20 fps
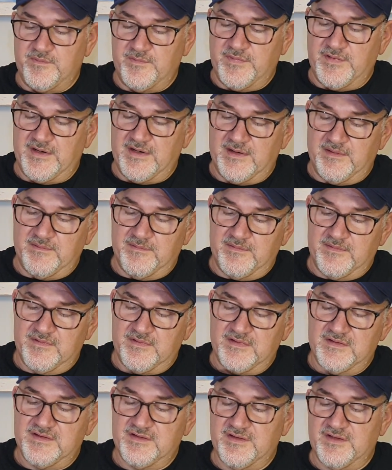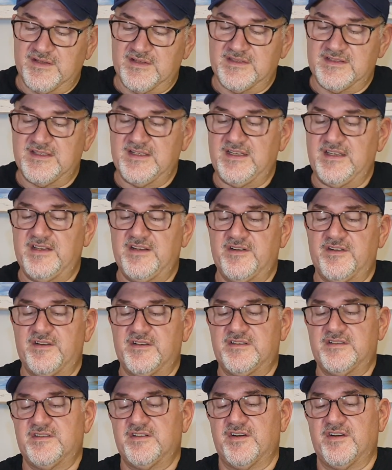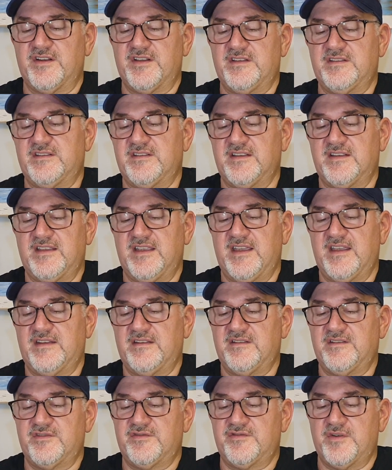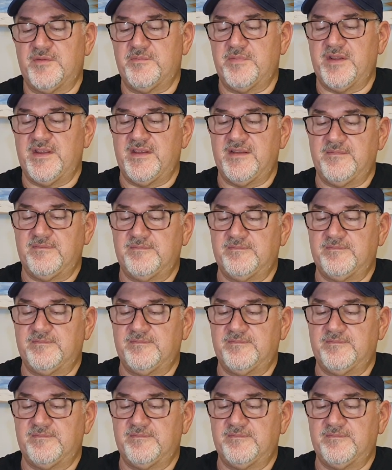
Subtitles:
but as you can see here, it's starting to get shrimpy.